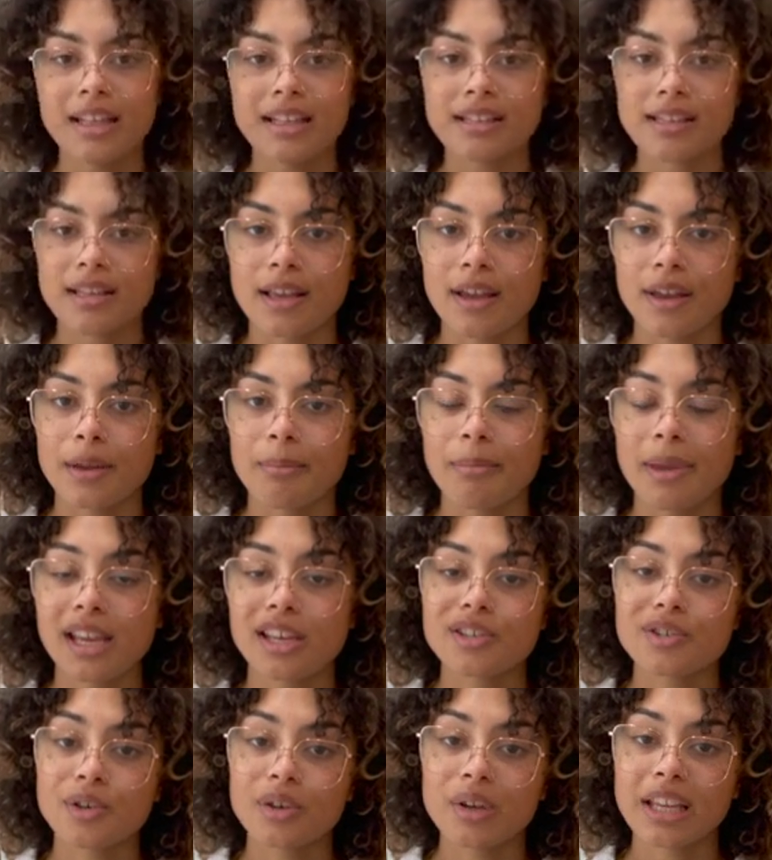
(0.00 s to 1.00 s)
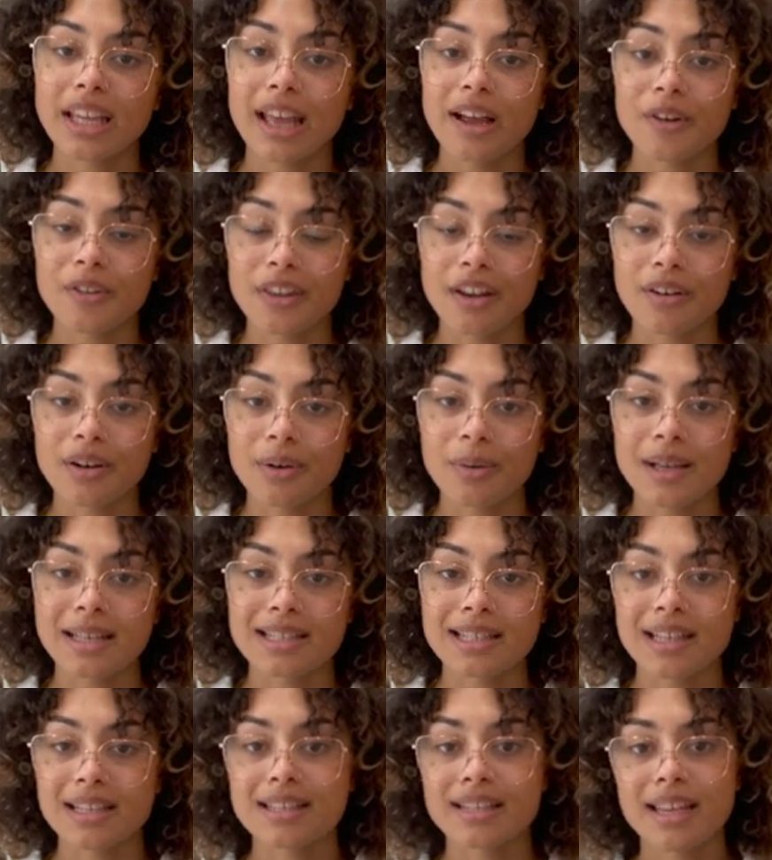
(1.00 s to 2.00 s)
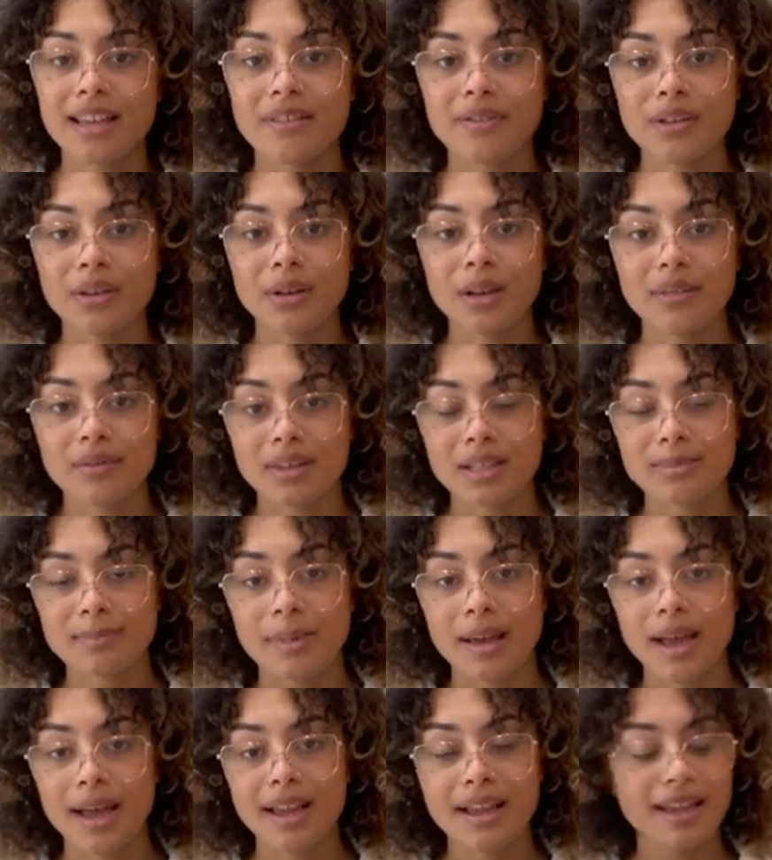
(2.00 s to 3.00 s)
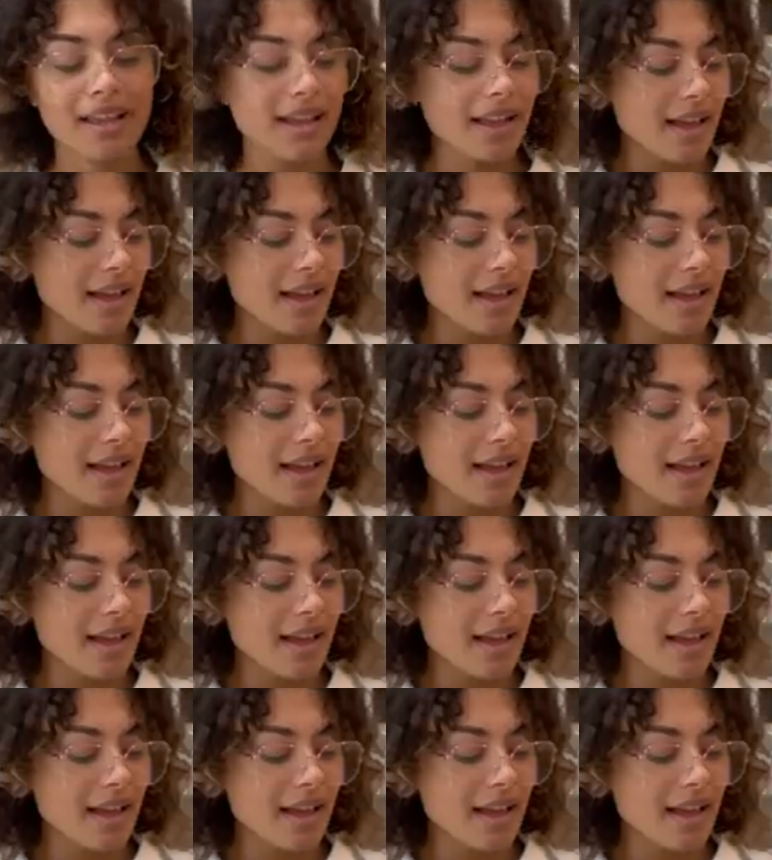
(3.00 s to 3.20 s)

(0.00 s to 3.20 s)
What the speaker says: So make sure you get on that request list if you love this bag.